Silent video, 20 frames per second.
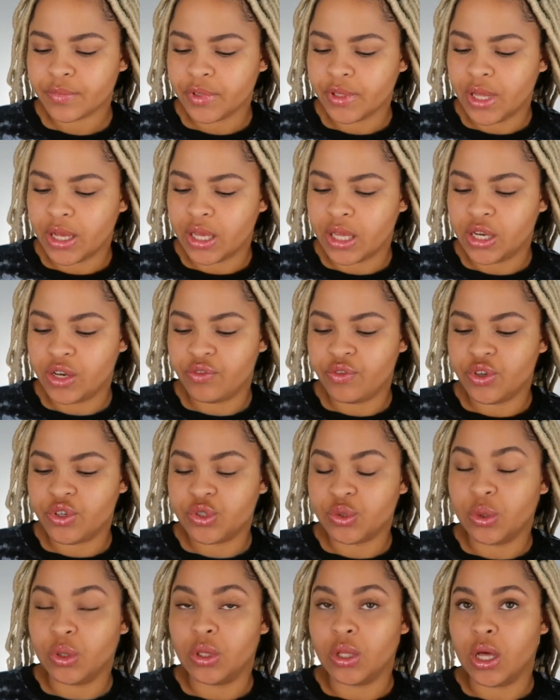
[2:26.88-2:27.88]
like
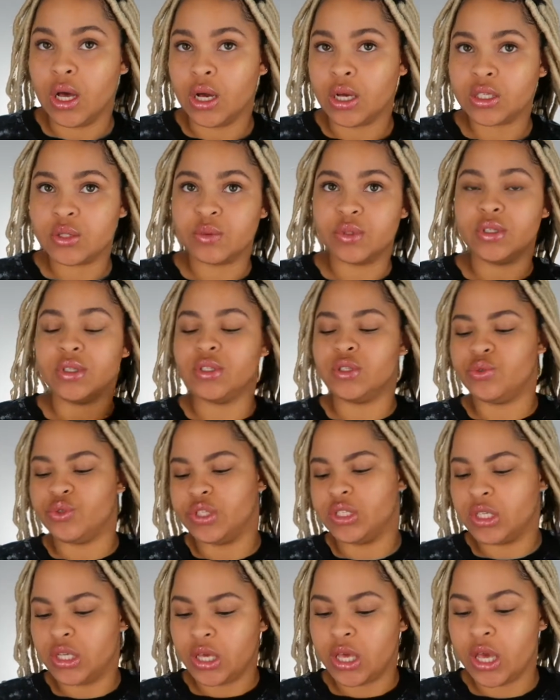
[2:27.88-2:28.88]
individual locks with the
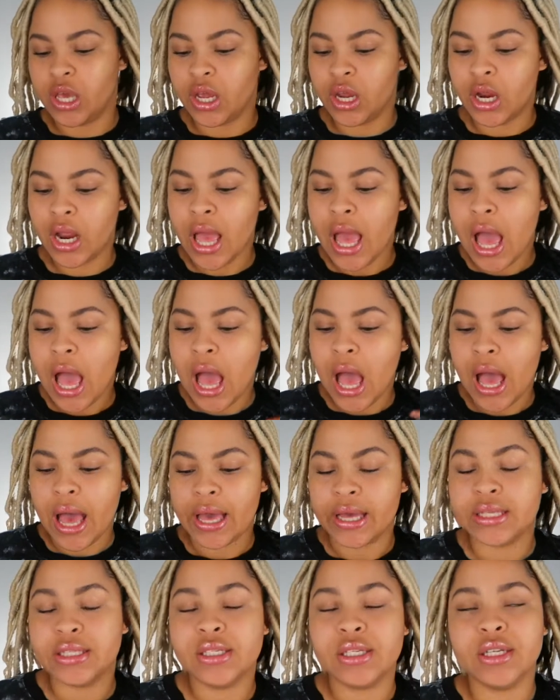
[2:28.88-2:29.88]
twisting hair.
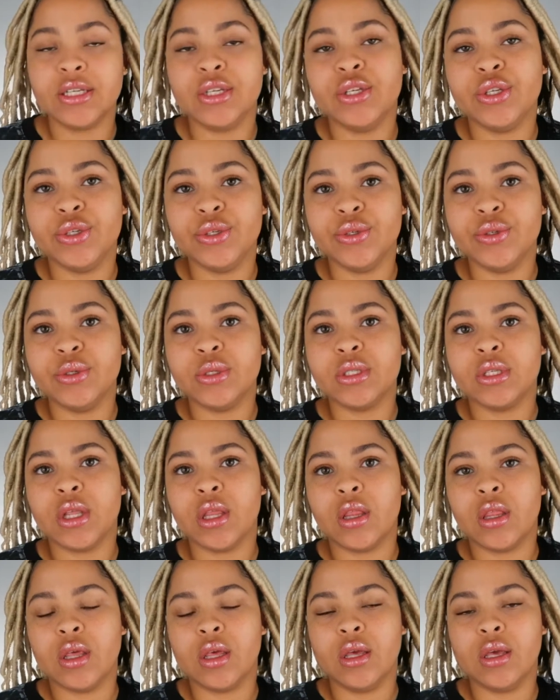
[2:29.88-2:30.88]
I did use
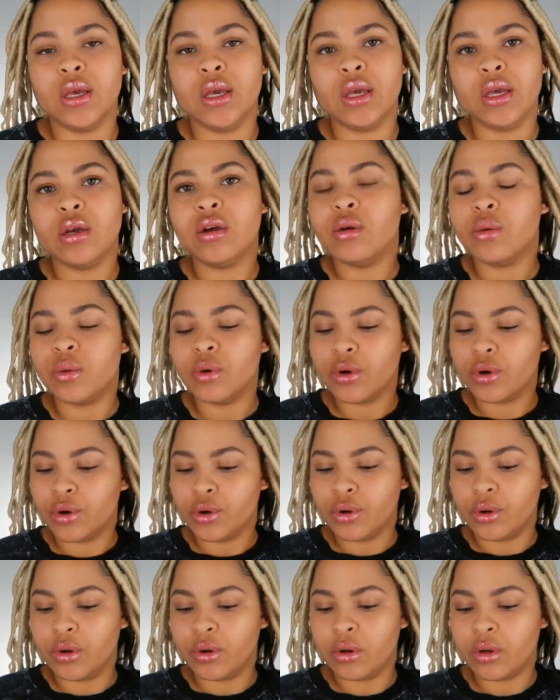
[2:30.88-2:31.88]
the
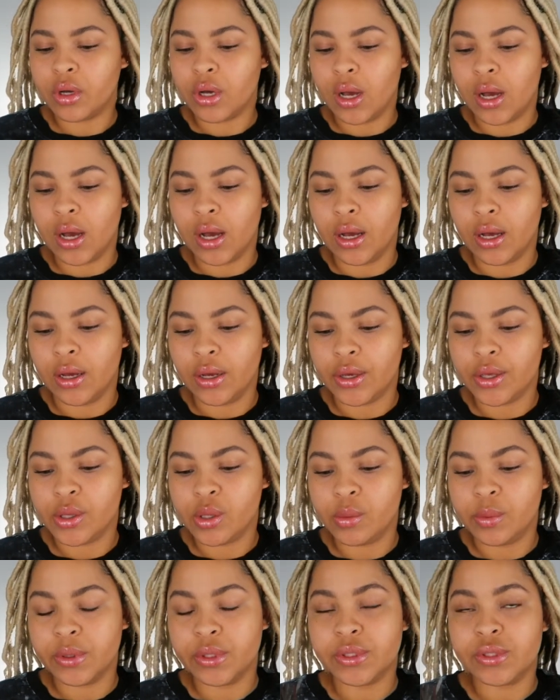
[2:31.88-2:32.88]
equal
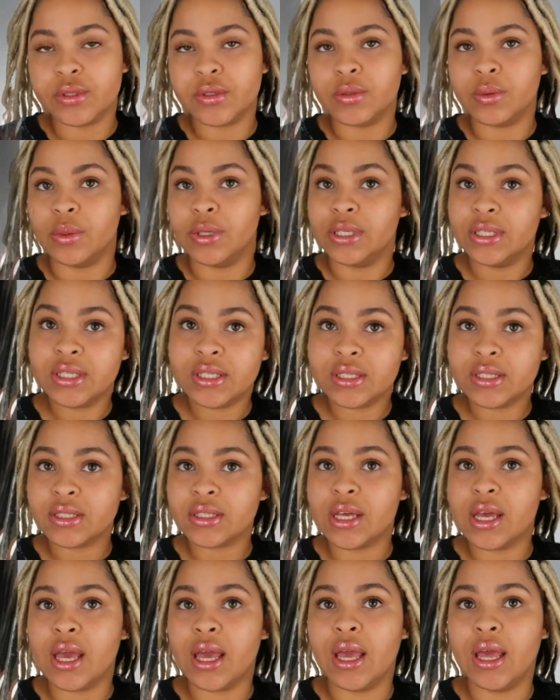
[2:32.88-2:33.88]
Cuban twist
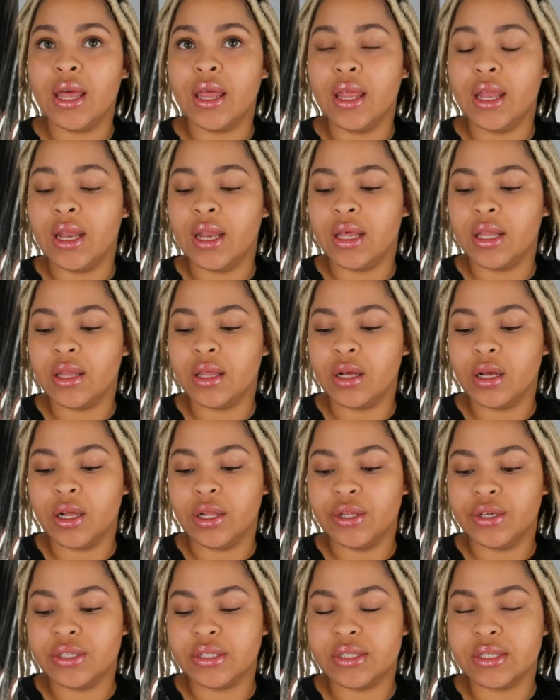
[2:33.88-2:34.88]
and the
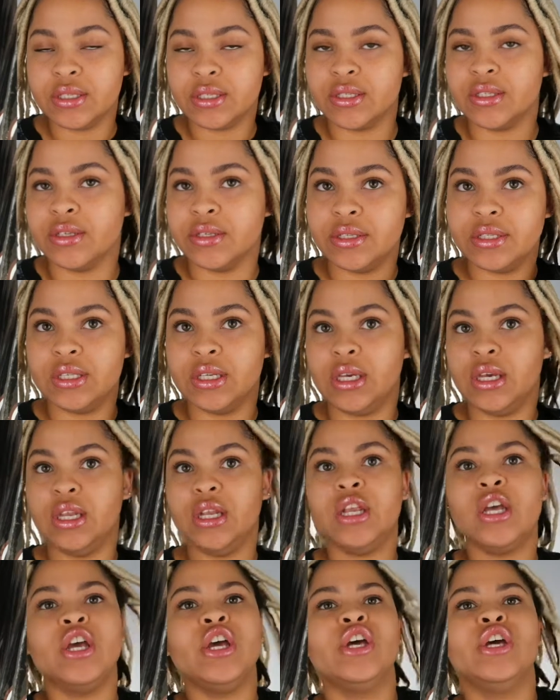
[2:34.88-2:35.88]
color
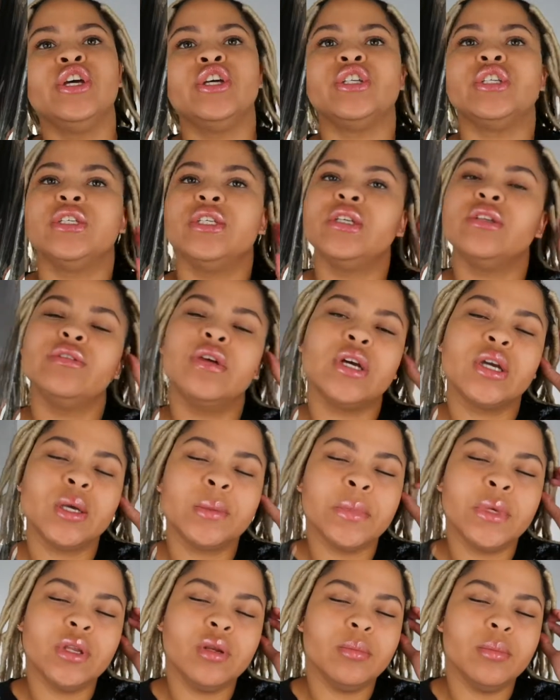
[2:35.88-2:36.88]
613. She did
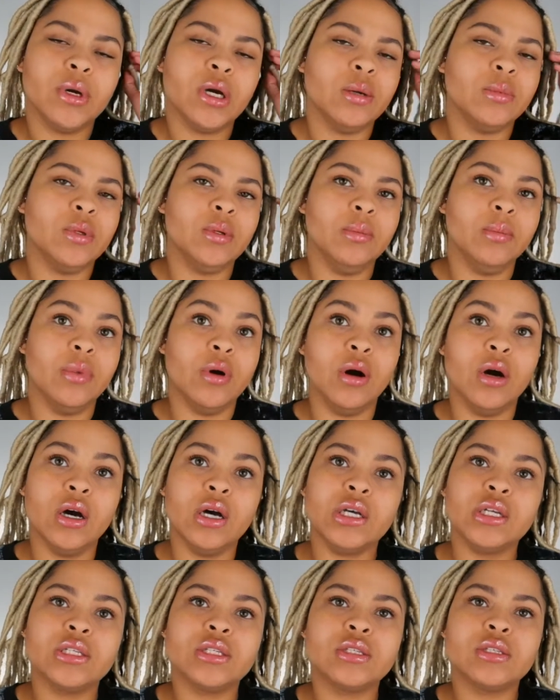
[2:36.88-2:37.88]
recommend Bobby
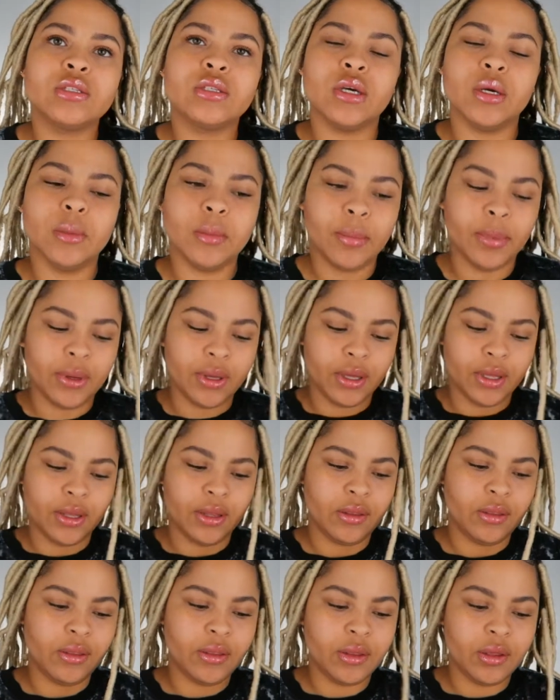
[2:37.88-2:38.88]
Boss,
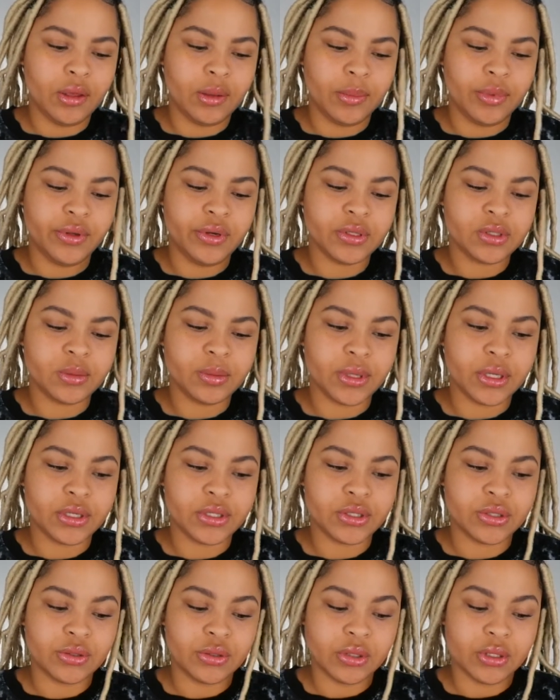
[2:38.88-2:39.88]
but the beauty supply
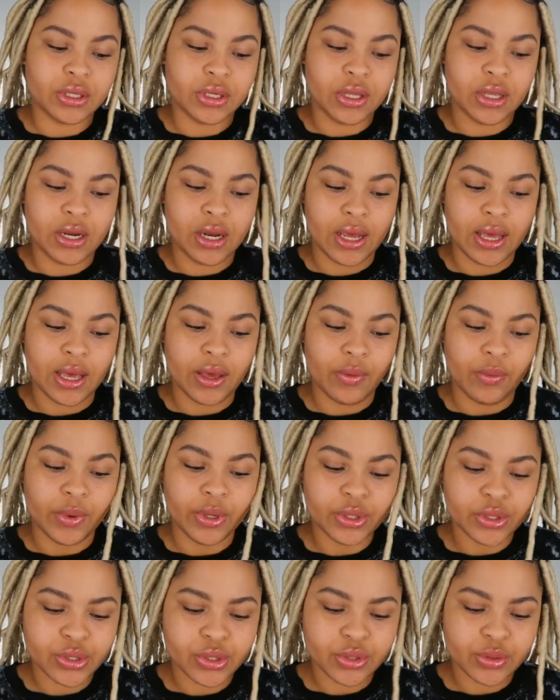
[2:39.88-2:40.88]
store that I had
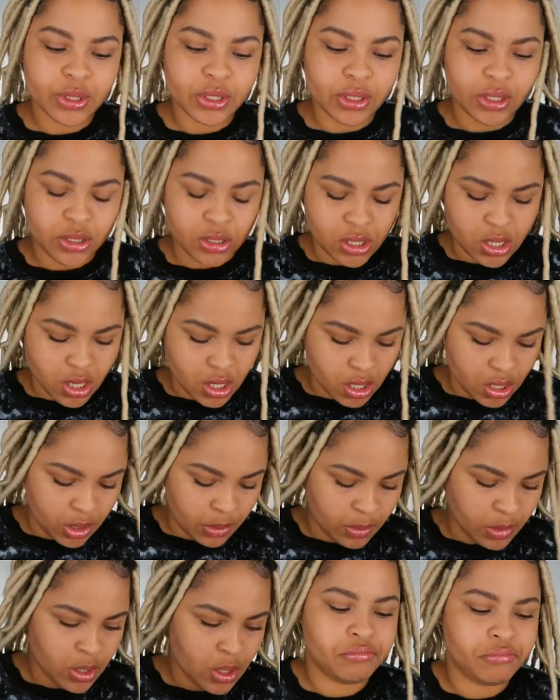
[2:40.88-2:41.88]
went to at the
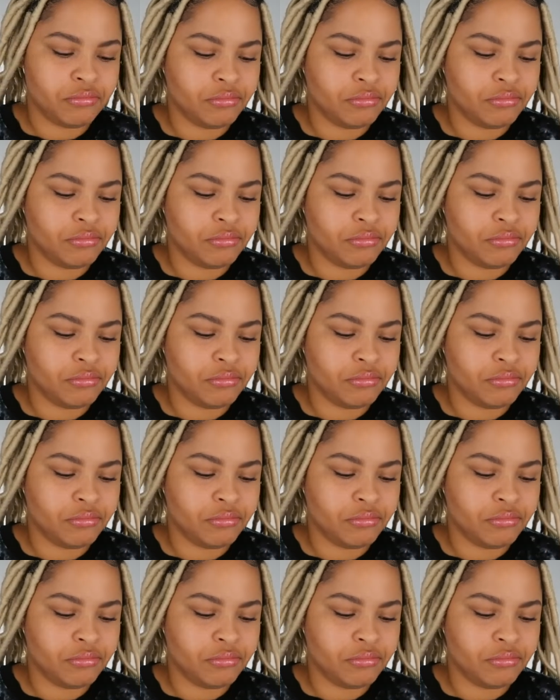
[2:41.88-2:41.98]
time,